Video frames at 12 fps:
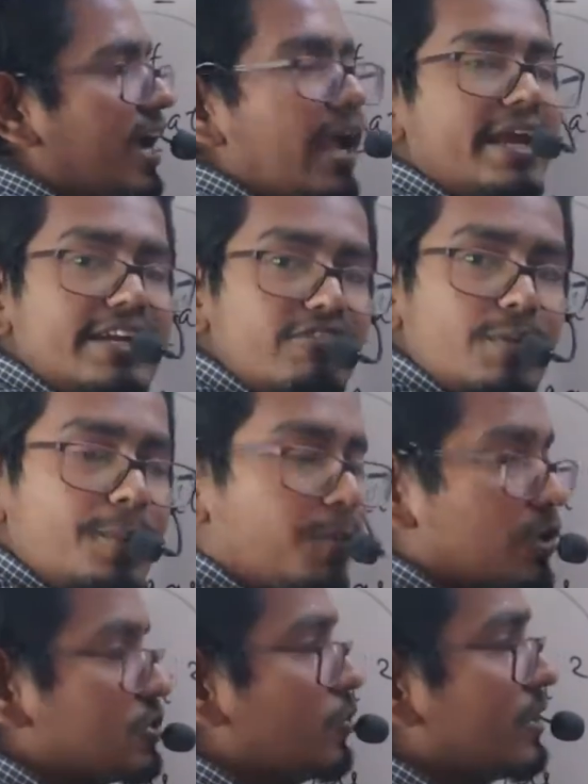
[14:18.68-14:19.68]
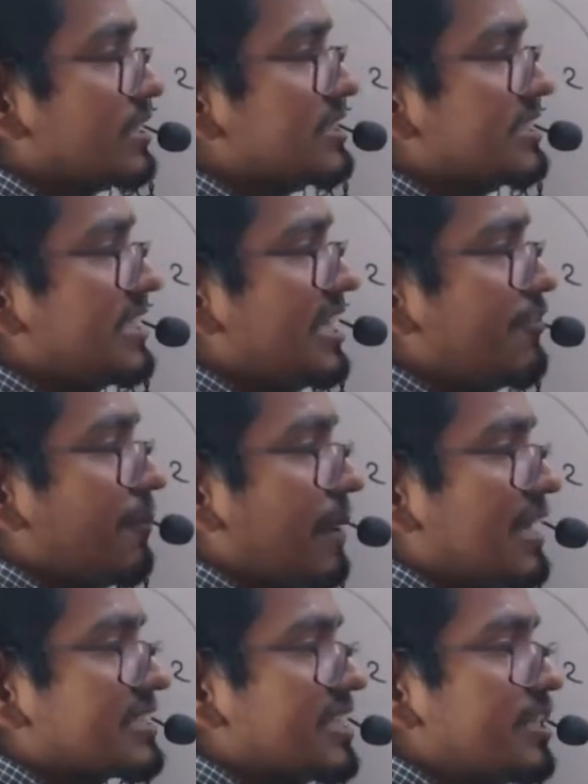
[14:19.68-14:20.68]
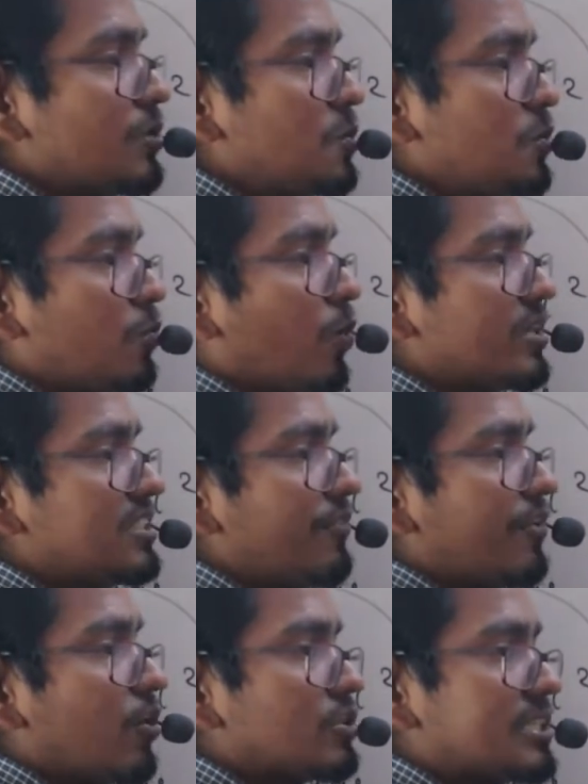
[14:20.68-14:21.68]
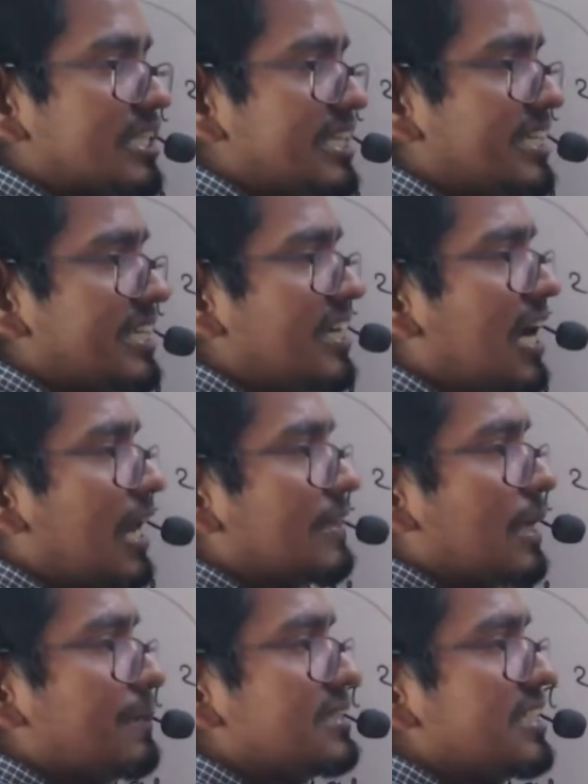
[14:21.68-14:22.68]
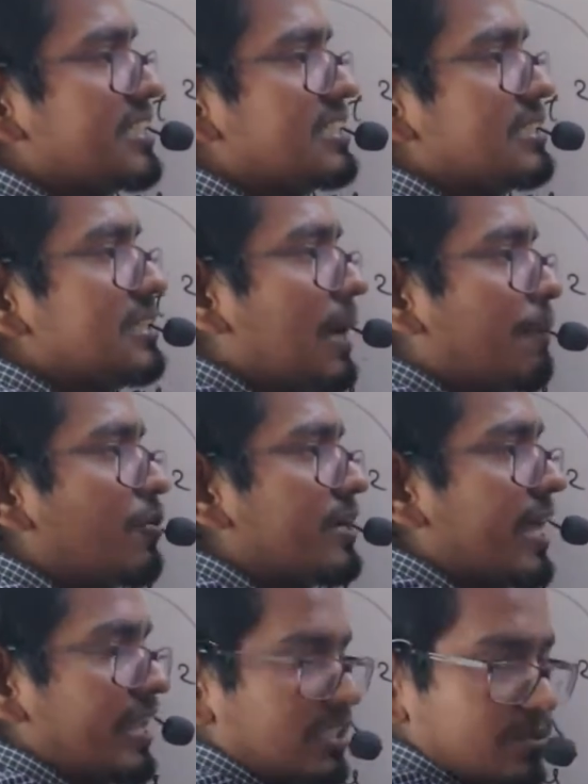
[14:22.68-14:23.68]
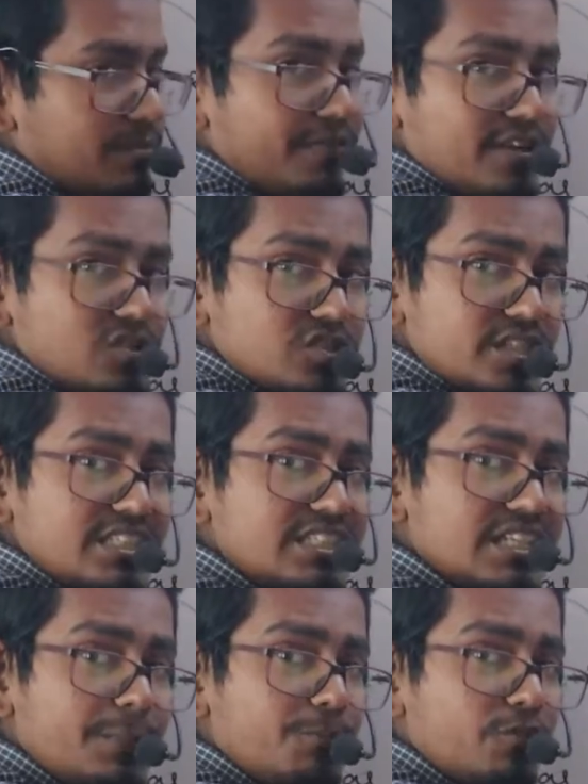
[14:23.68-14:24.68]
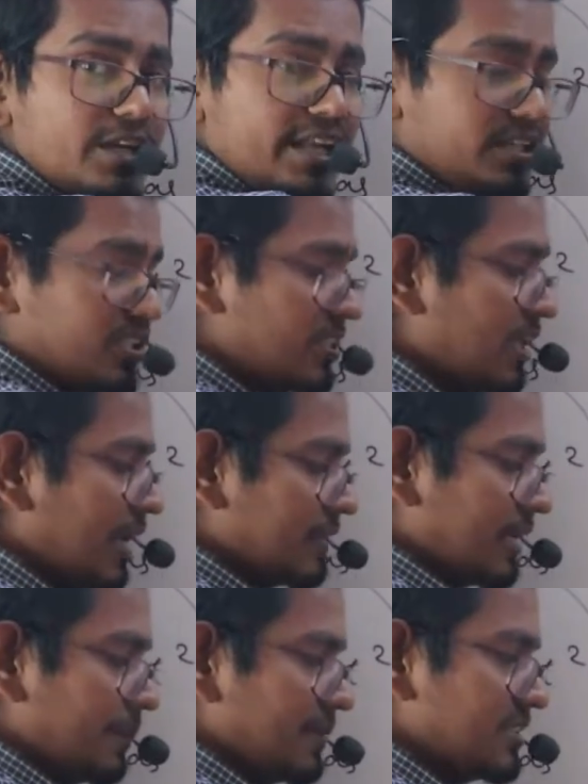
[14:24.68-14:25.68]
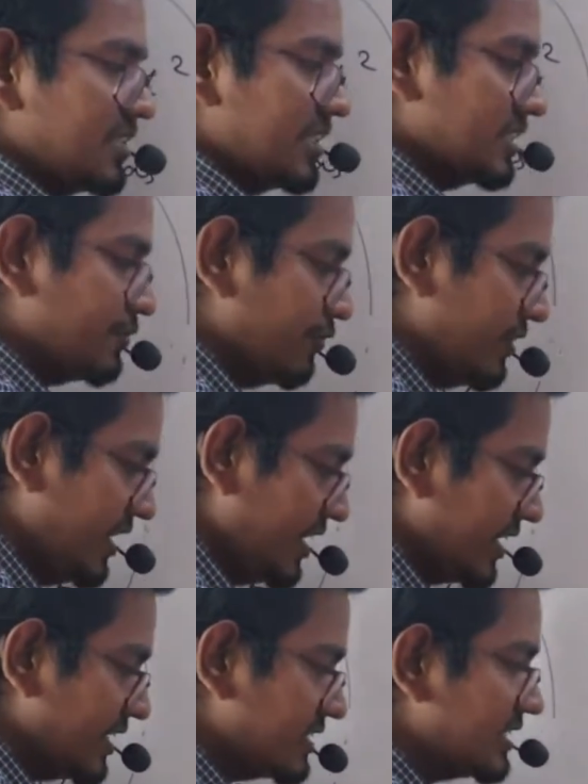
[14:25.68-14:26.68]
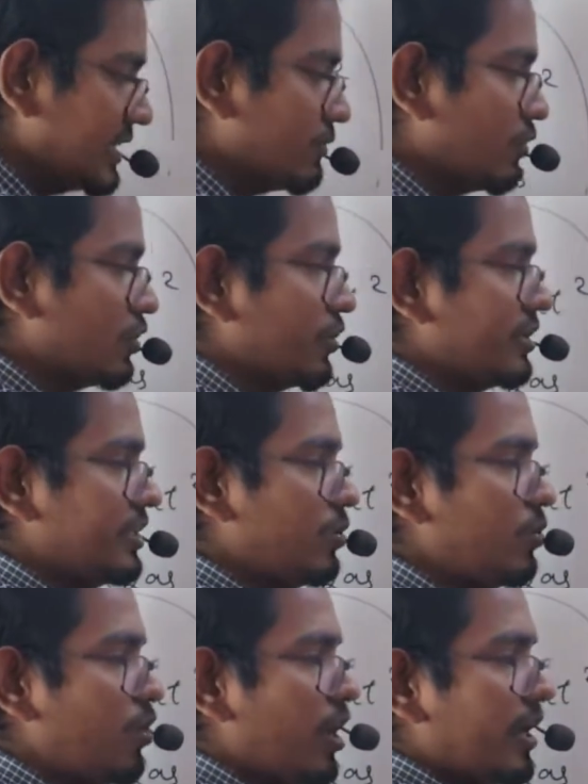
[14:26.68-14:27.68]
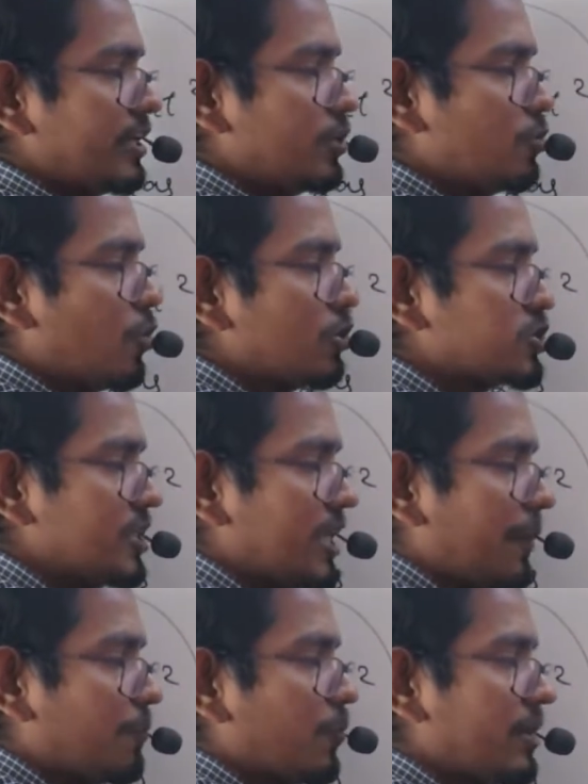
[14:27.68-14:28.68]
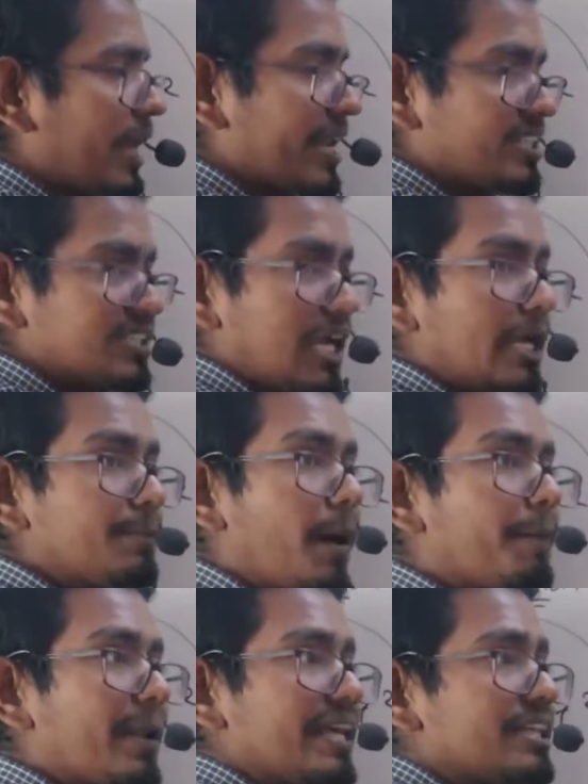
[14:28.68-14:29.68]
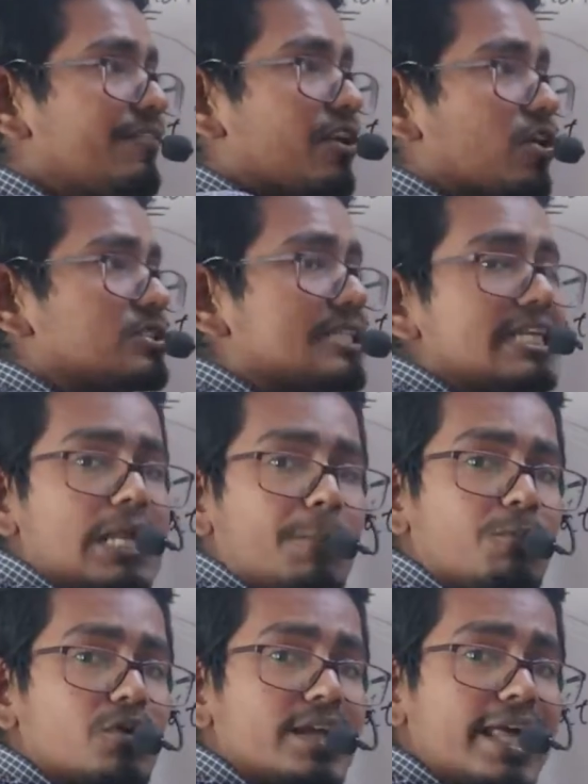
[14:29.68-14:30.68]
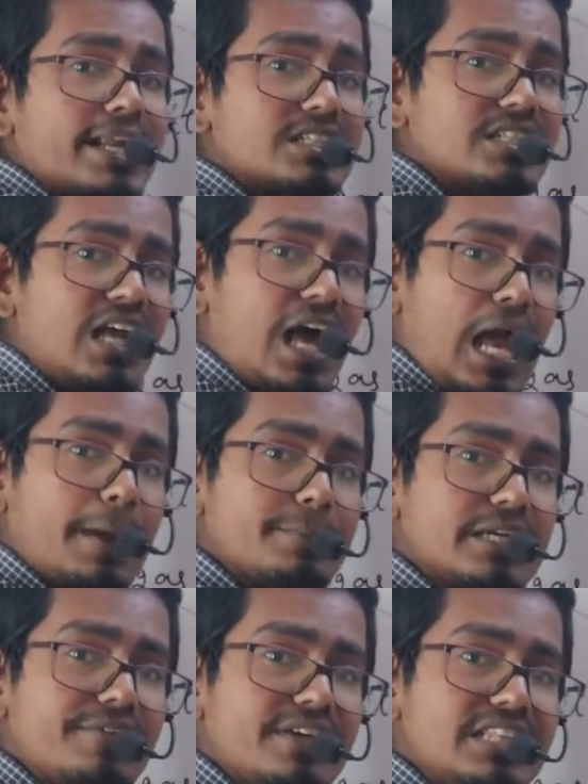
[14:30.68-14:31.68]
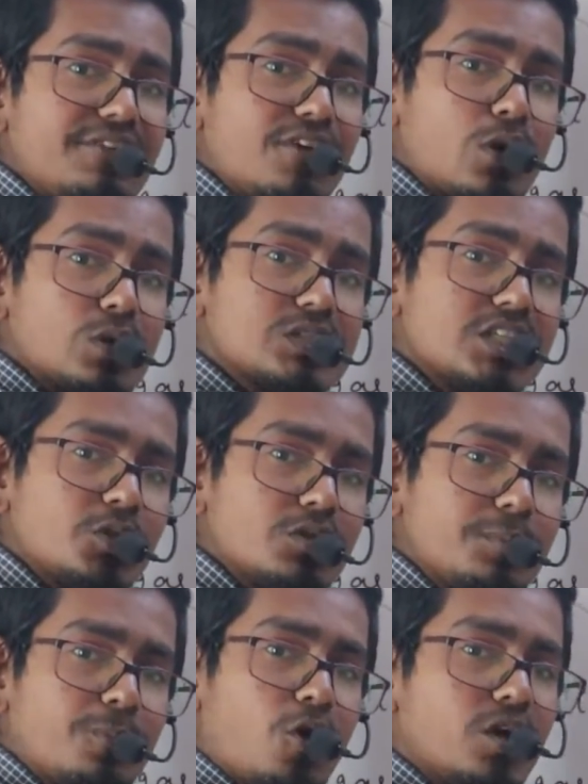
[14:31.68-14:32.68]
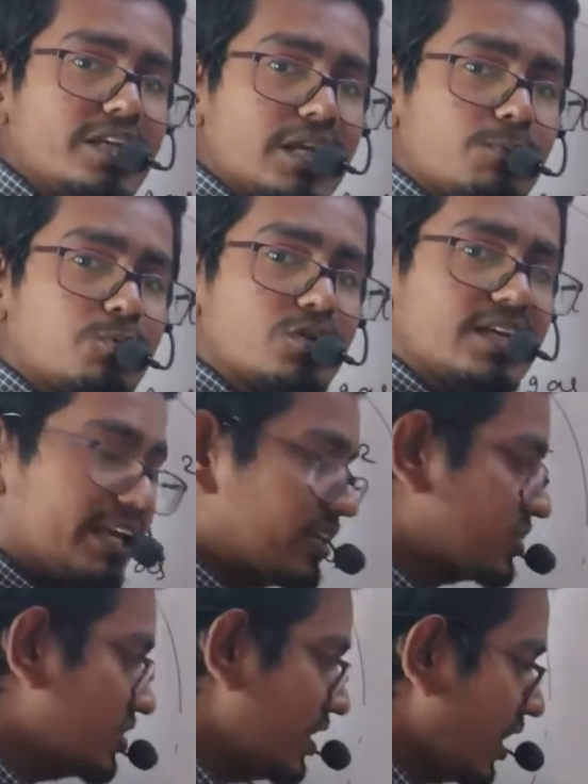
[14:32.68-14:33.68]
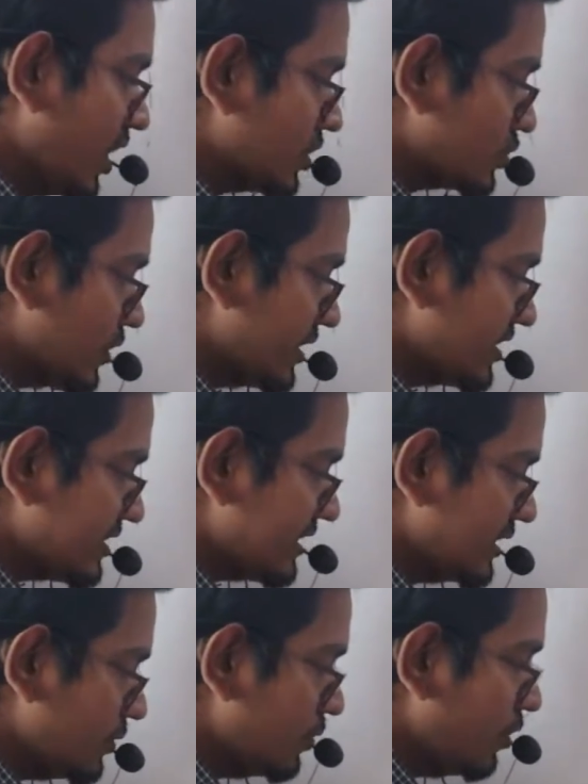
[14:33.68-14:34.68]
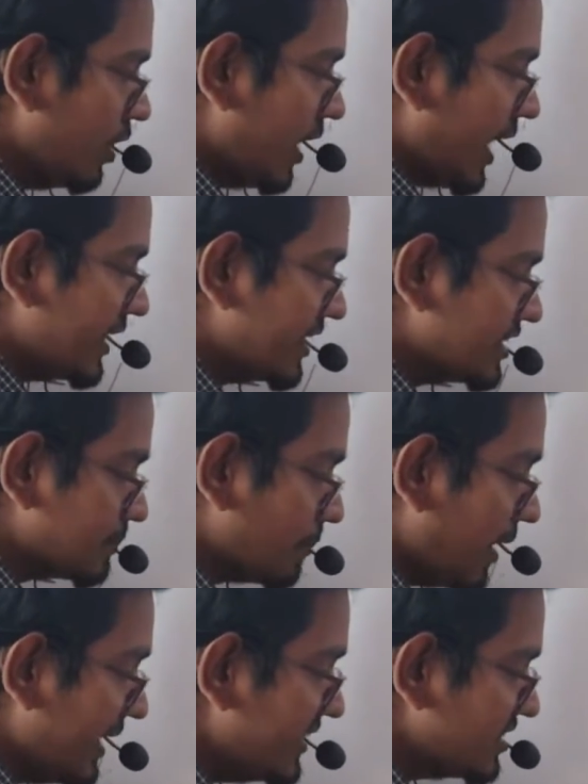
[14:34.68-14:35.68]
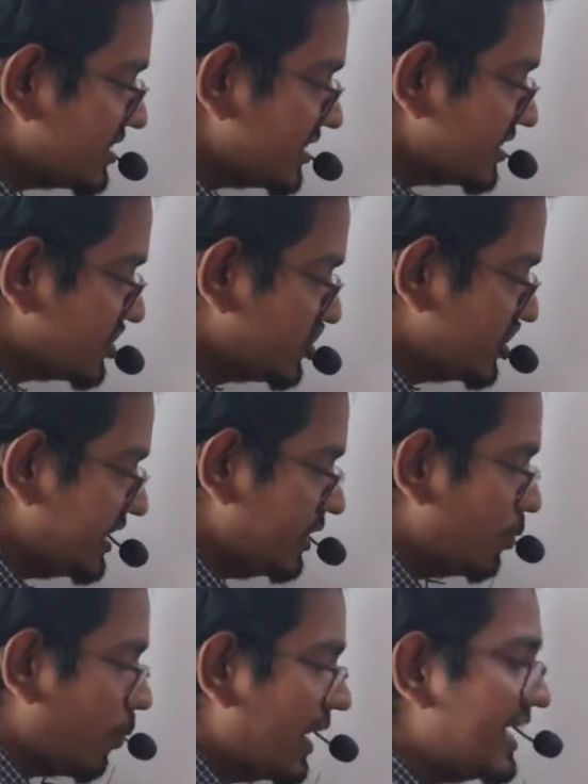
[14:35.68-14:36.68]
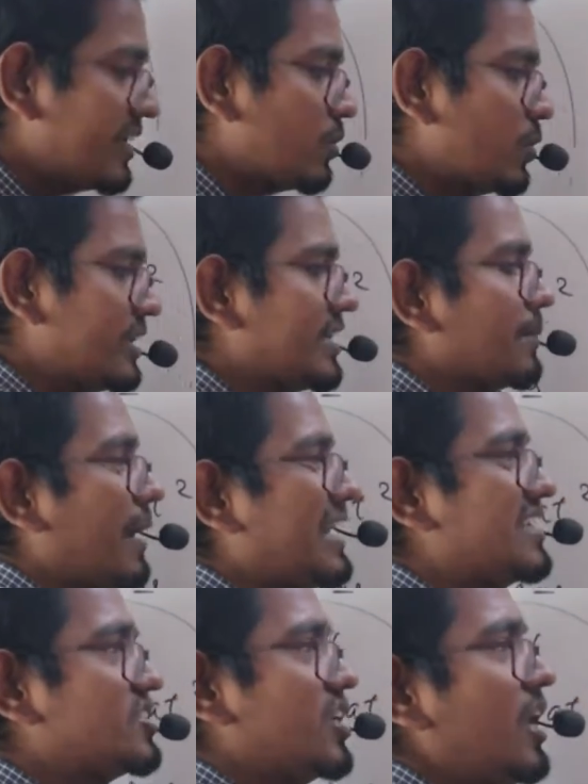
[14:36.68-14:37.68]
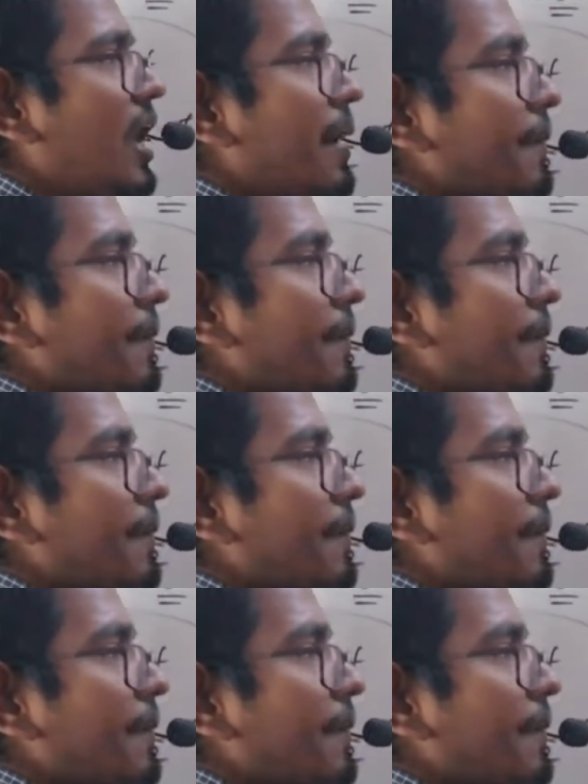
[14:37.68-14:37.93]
It will be positive. You can see here, if I am asking you what is the velocity here, that means it is in the upward direction. My velocity is in upward direction, that means it is v is equal to u also in upward direction. I am applying the velocity in upward direction. I am giving the velocity to the ball in upward direction, so it is u, and it is minus g. Why I wrote here minus g?